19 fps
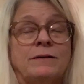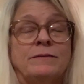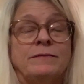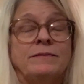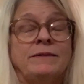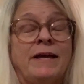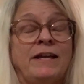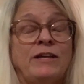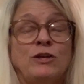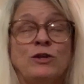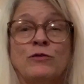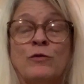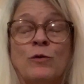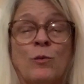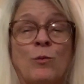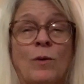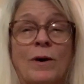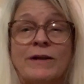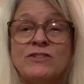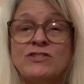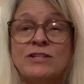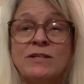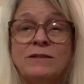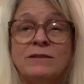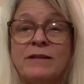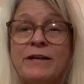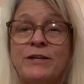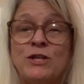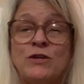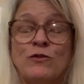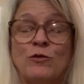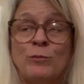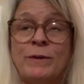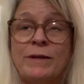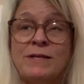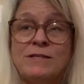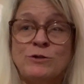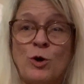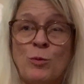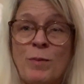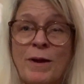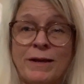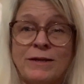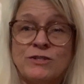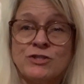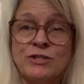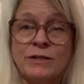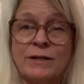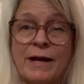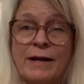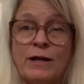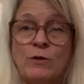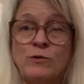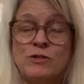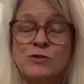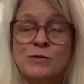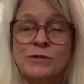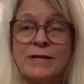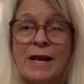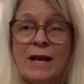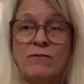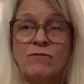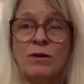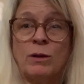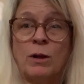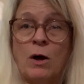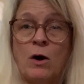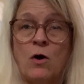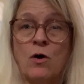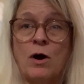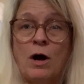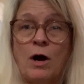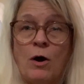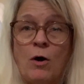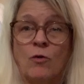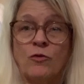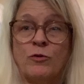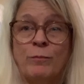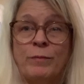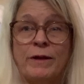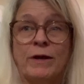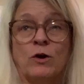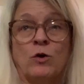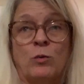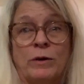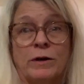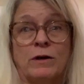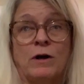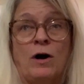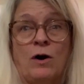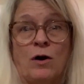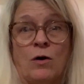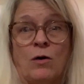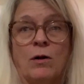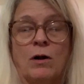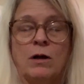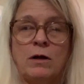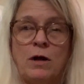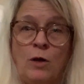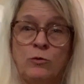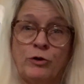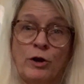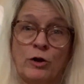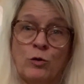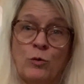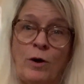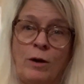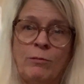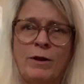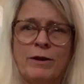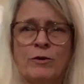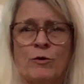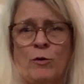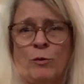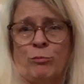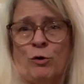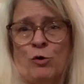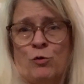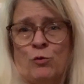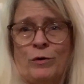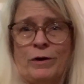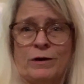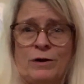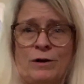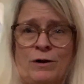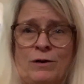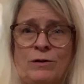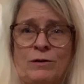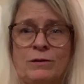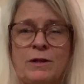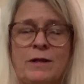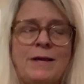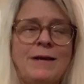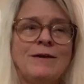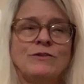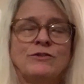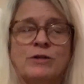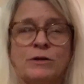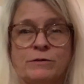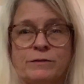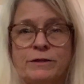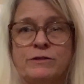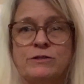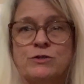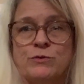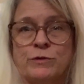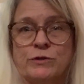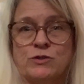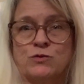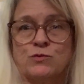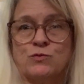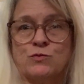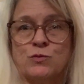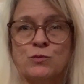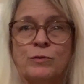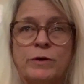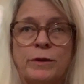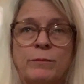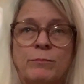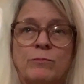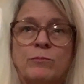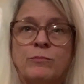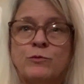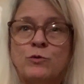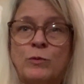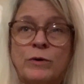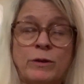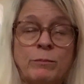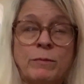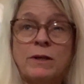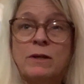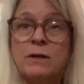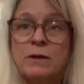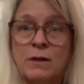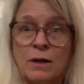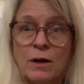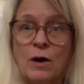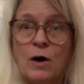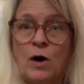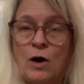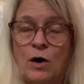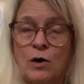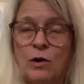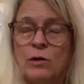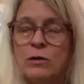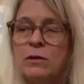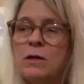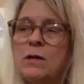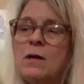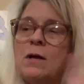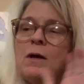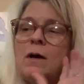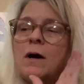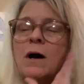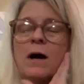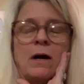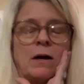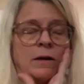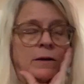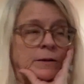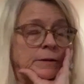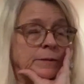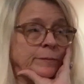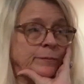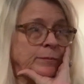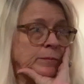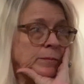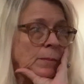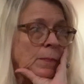thank you for watching. Thank you for being so patient. I know this was kind of a long haul to be a quick haul. I'm going to get a real quick haul. Turned into a 20-minute haul. I